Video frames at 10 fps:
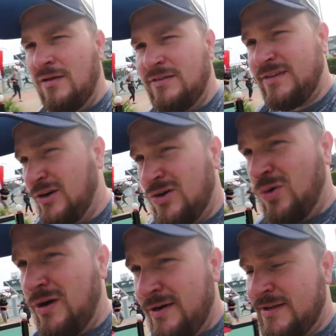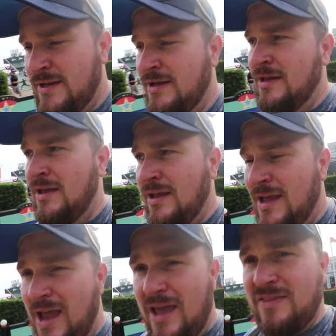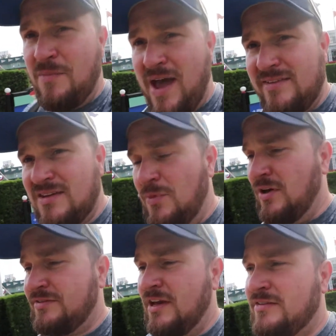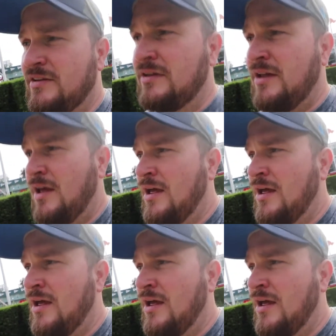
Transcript: center court, and the basketball section